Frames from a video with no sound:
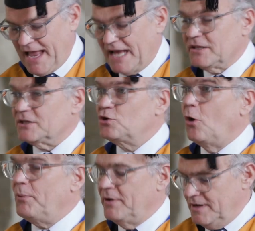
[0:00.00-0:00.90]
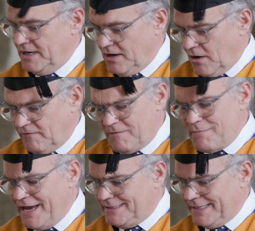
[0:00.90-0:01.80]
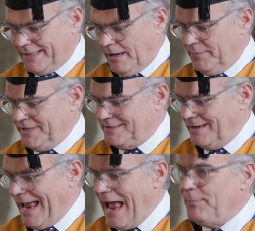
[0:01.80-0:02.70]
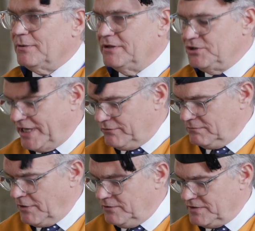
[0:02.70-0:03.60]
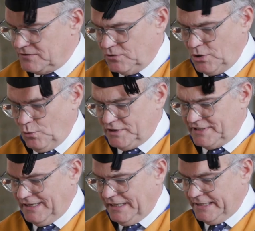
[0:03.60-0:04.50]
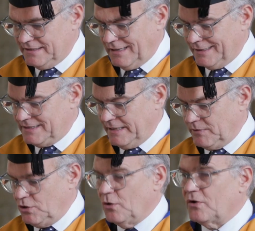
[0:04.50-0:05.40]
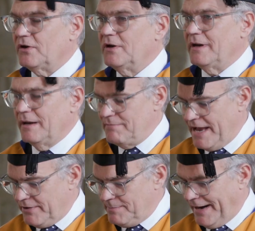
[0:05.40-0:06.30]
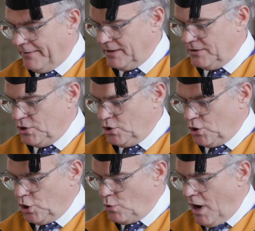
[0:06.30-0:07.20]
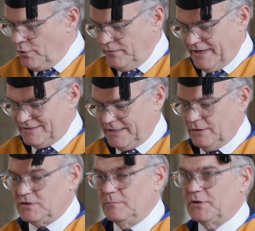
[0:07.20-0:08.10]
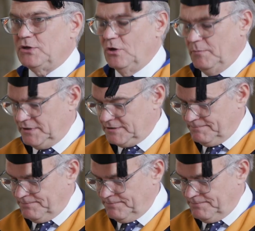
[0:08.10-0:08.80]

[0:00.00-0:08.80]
And at the top of amazing companies like Apple and General Motors, we see leaders like Tim Cook and Mary Barra, who hone their skills in procurement.